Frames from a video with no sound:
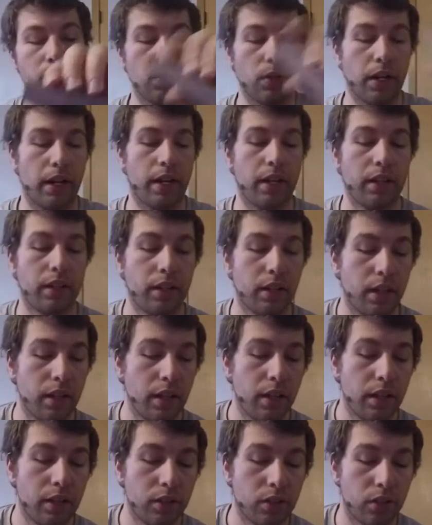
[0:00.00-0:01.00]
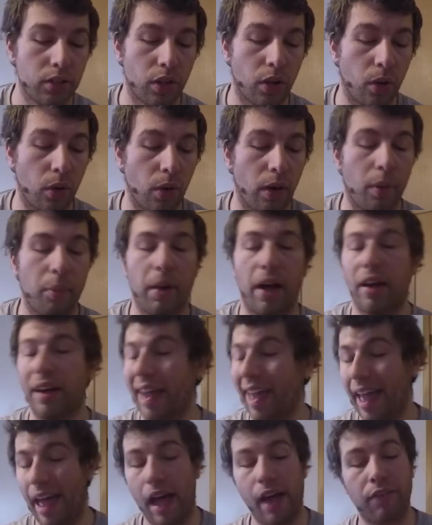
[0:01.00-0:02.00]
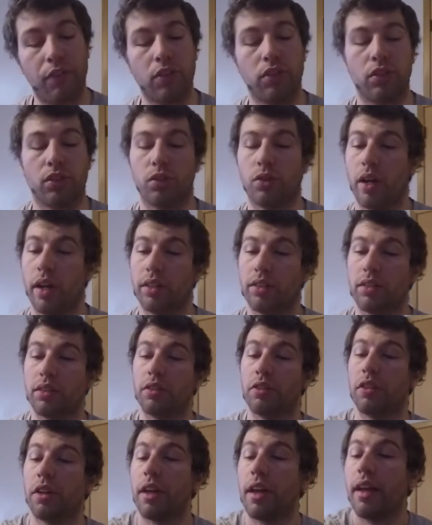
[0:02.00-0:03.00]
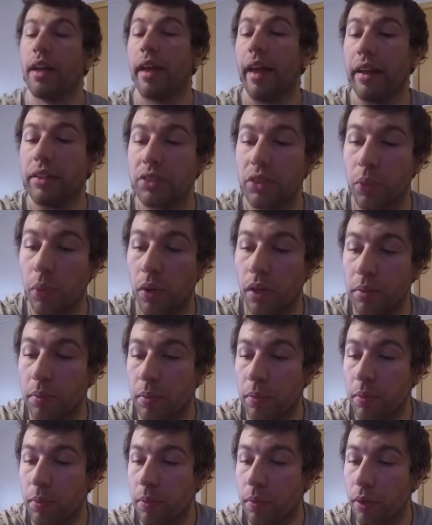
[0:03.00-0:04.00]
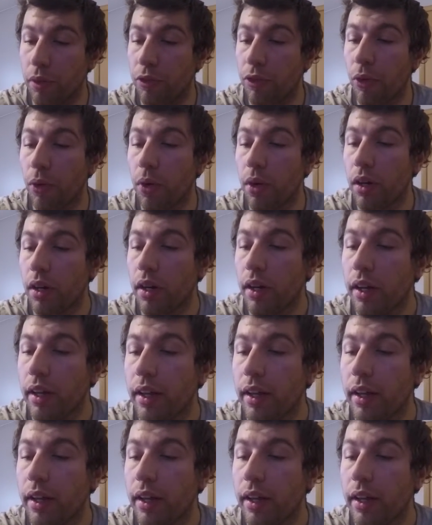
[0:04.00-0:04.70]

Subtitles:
grit, so about half as aggressive as the one before,